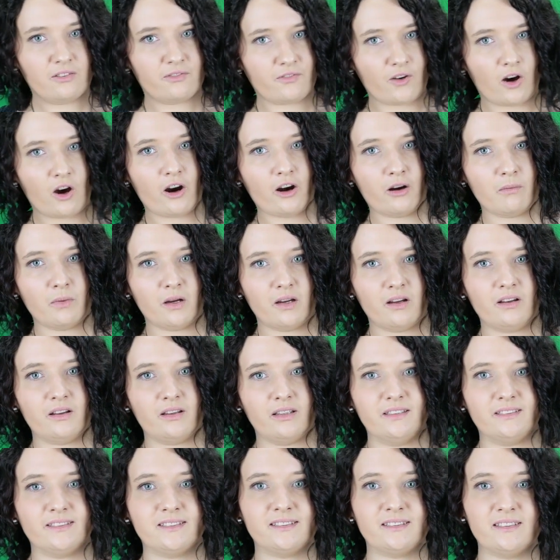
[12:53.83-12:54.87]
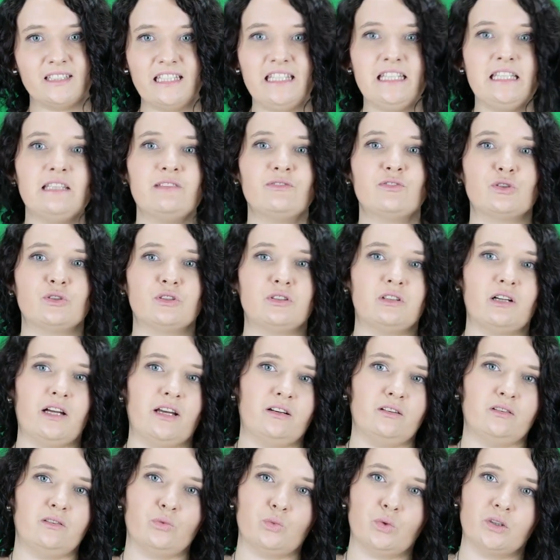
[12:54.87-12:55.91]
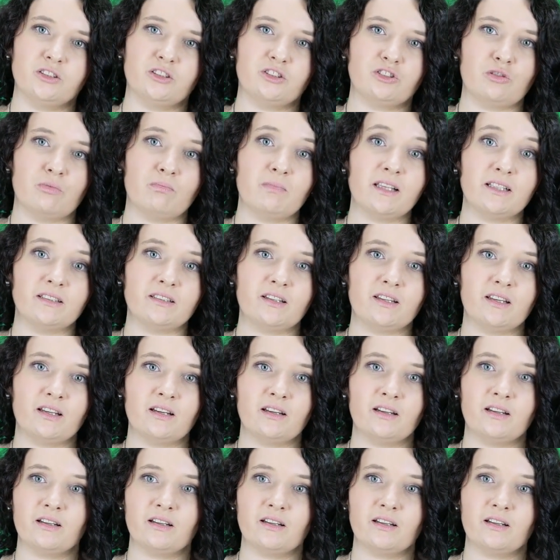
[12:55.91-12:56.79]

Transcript: pharma is evil and wants to milk